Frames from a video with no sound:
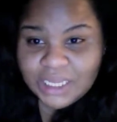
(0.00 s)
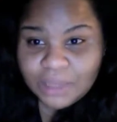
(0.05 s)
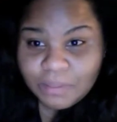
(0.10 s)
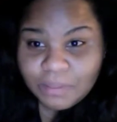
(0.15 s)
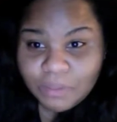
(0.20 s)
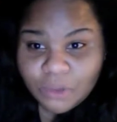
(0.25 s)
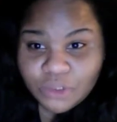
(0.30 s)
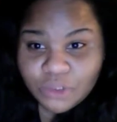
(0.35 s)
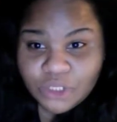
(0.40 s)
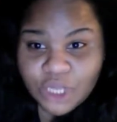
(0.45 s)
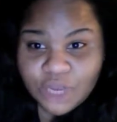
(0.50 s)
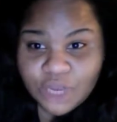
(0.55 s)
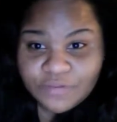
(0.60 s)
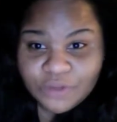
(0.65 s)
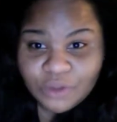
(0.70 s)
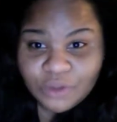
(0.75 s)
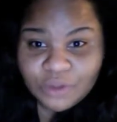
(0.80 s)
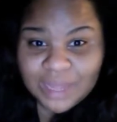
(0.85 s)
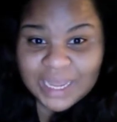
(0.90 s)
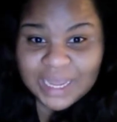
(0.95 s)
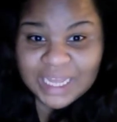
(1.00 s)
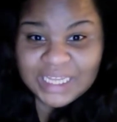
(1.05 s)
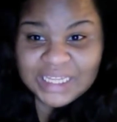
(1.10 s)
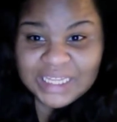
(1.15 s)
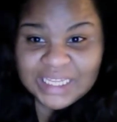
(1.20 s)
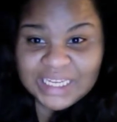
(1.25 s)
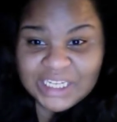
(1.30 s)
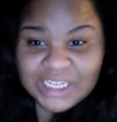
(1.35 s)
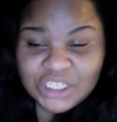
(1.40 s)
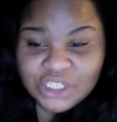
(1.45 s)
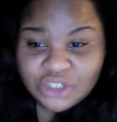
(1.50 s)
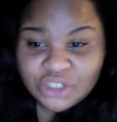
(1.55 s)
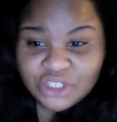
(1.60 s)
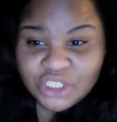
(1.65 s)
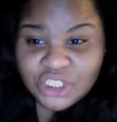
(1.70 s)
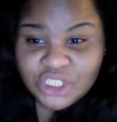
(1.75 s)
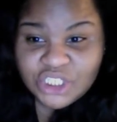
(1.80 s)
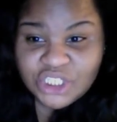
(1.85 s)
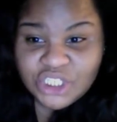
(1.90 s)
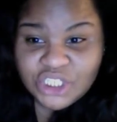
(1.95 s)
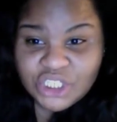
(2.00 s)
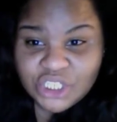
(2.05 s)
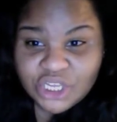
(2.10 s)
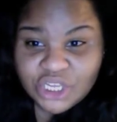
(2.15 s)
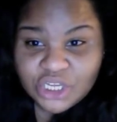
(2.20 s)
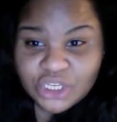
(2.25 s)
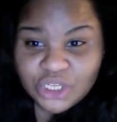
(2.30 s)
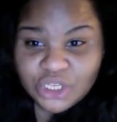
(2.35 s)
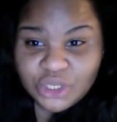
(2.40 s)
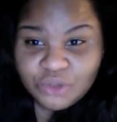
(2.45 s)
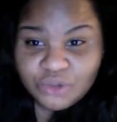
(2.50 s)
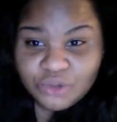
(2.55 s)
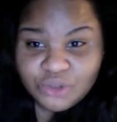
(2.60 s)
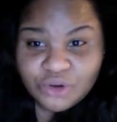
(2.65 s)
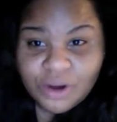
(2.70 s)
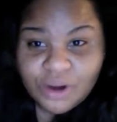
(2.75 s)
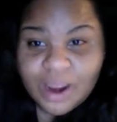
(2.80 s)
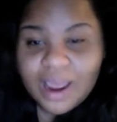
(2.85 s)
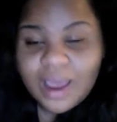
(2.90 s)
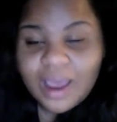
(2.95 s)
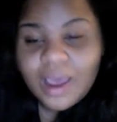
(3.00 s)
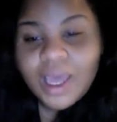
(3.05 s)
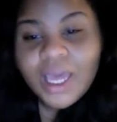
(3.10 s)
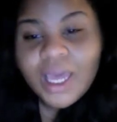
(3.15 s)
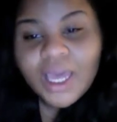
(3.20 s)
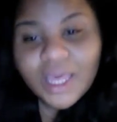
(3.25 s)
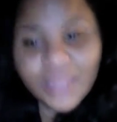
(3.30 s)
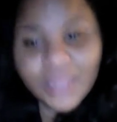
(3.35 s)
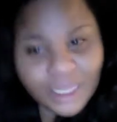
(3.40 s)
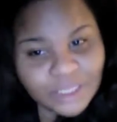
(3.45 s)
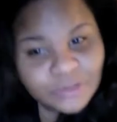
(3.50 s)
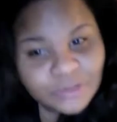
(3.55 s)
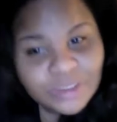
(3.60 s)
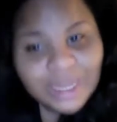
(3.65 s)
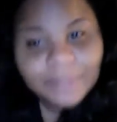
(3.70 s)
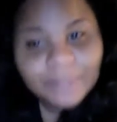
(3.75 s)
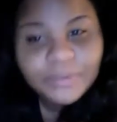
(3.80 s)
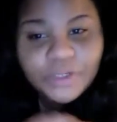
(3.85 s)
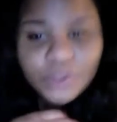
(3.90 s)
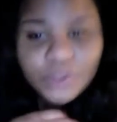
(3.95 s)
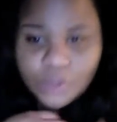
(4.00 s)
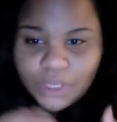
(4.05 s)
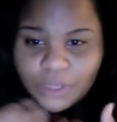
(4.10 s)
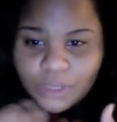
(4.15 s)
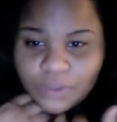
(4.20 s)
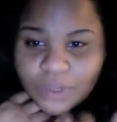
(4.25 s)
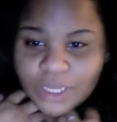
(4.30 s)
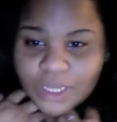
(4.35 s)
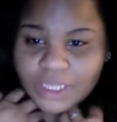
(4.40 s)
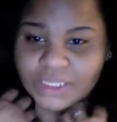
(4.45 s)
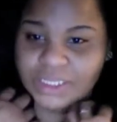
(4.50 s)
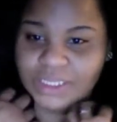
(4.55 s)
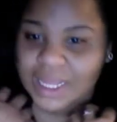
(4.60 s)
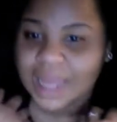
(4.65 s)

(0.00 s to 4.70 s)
mooch off you like a leech. So just suck you dry. That's what type of dude he was.